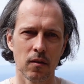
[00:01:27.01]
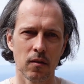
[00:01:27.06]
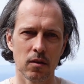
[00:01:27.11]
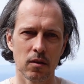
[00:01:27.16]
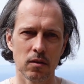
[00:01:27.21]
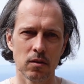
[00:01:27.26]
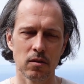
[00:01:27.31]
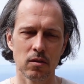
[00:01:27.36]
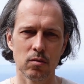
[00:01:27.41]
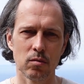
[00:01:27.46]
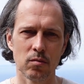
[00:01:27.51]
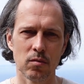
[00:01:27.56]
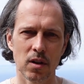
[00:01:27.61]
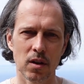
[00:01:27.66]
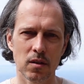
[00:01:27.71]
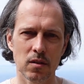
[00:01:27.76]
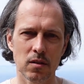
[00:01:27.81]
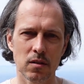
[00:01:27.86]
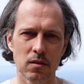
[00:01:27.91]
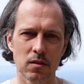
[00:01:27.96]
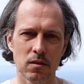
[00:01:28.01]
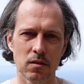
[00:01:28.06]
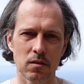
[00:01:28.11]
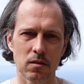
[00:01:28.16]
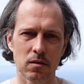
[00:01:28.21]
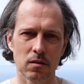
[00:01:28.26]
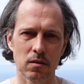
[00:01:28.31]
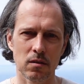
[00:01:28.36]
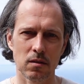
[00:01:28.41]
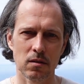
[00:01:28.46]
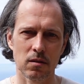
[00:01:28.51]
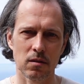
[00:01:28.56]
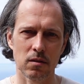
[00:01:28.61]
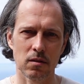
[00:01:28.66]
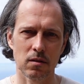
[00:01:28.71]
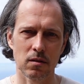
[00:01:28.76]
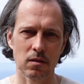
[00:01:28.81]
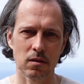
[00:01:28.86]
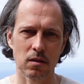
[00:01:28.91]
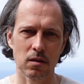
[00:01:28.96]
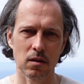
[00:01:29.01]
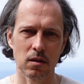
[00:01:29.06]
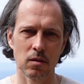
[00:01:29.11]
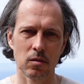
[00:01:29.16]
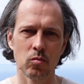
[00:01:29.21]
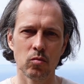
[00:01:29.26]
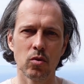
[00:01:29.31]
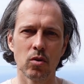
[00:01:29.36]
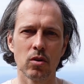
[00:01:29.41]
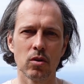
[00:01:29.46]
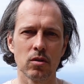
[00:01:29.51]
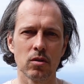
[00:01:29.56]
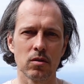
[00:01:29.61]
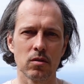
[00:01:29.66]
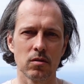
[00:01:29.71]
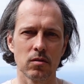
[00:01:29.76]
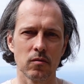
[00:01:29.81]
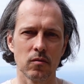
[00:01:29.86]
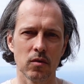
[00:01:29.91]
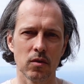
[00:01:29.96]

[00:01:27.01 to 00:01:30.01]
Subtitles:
then you must avoid